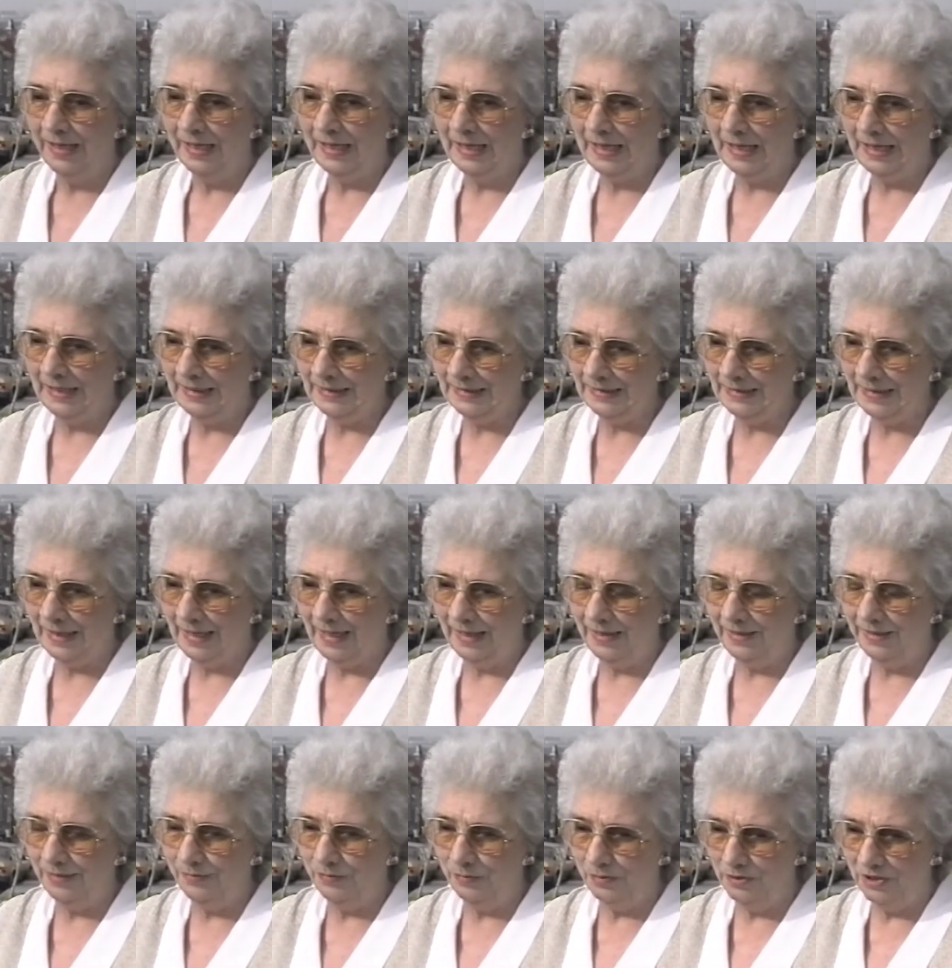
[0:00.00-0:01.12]
and
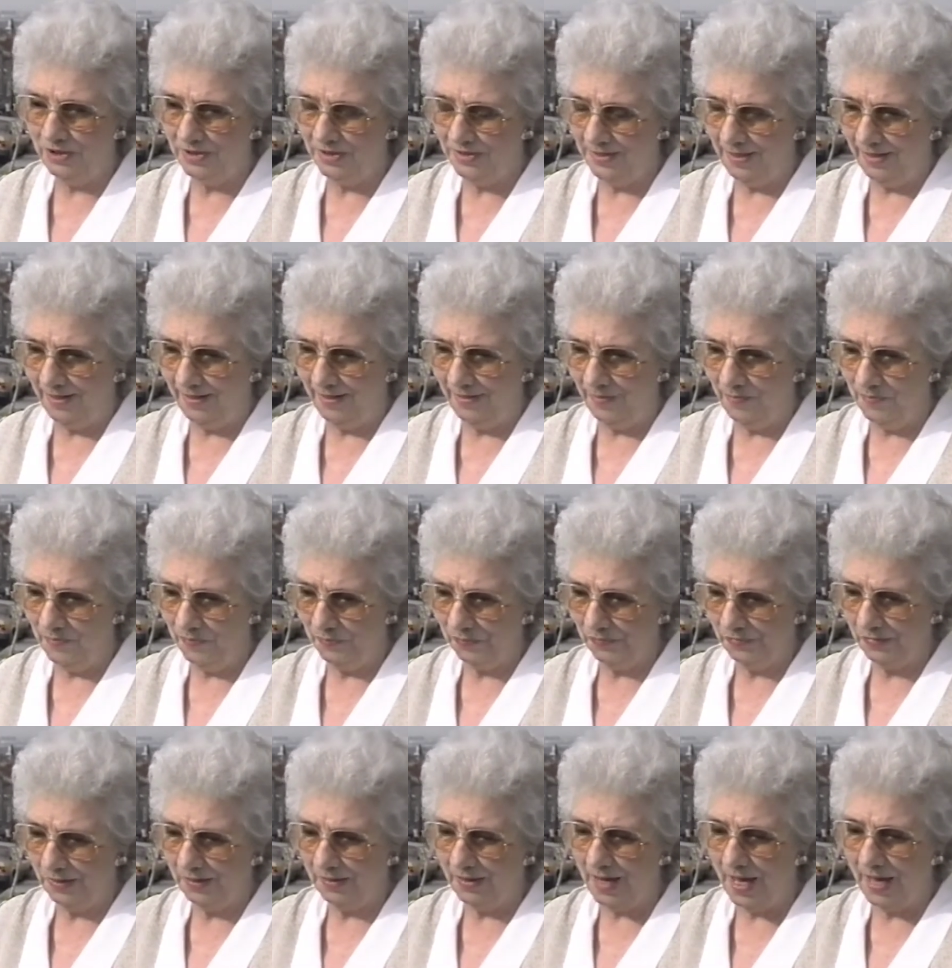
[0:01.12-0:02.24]
I was uh,
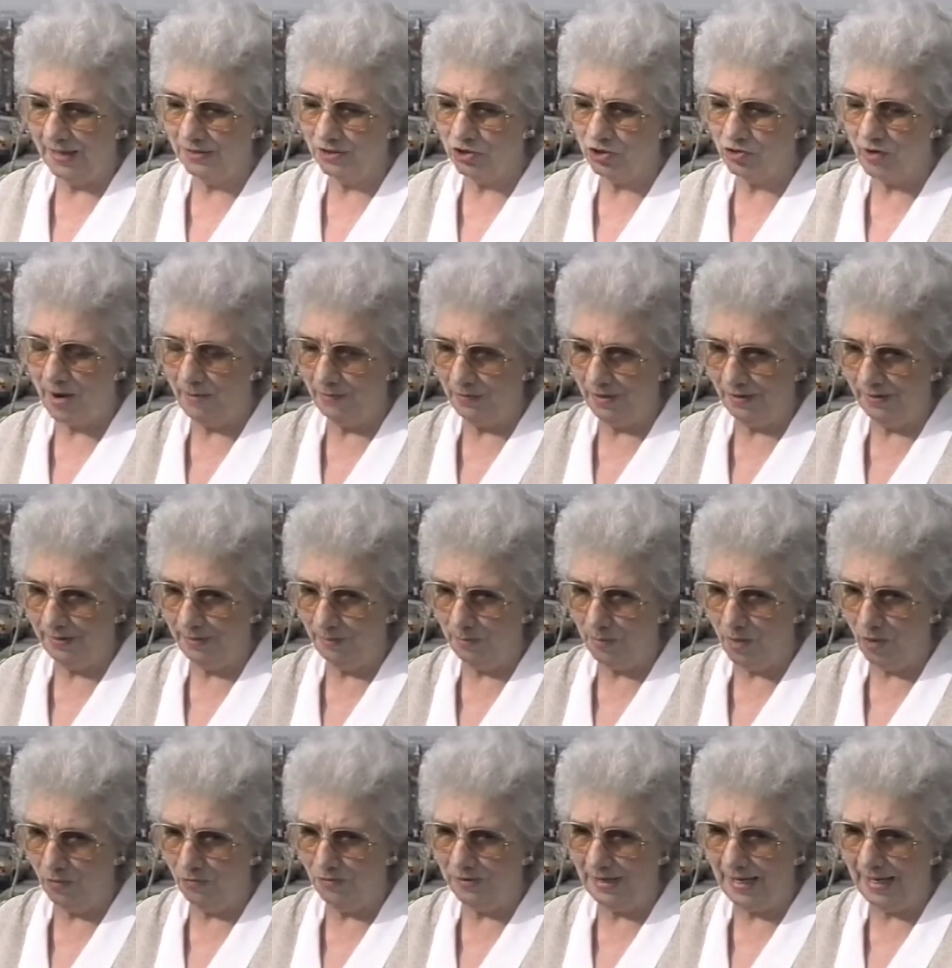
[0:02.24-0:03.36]
I had shrapnel in
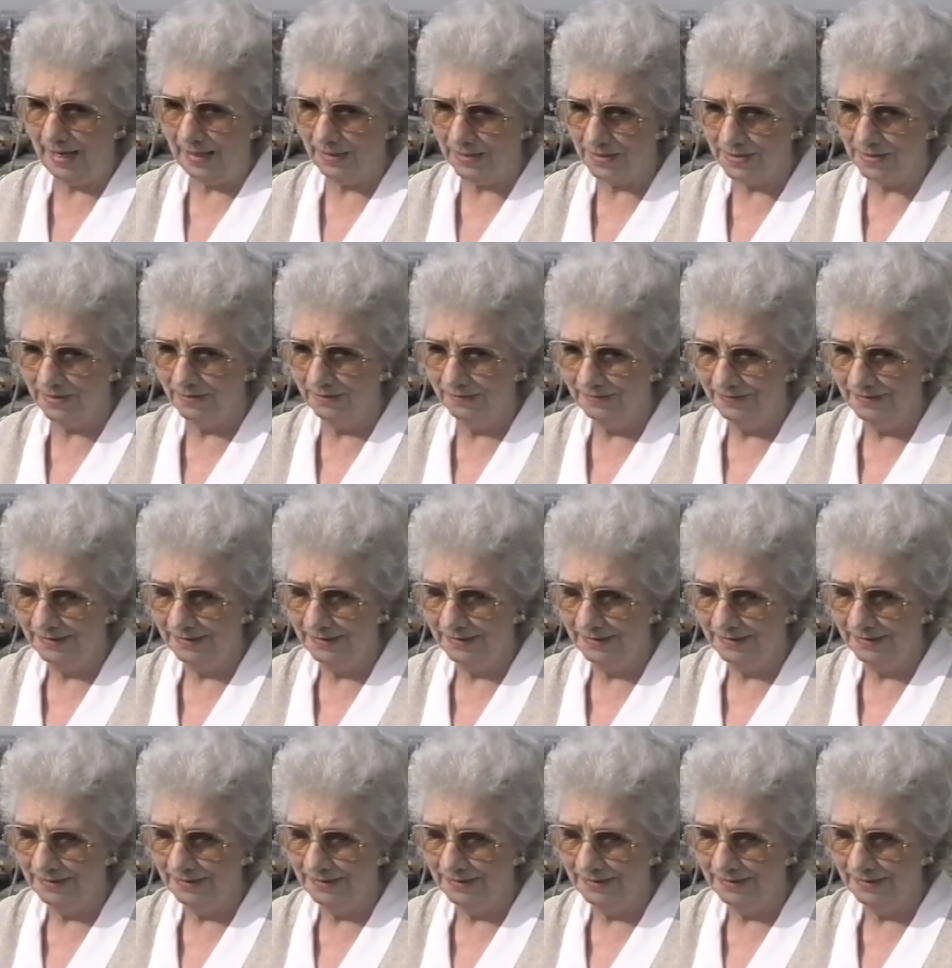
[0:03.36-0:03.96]
both legs.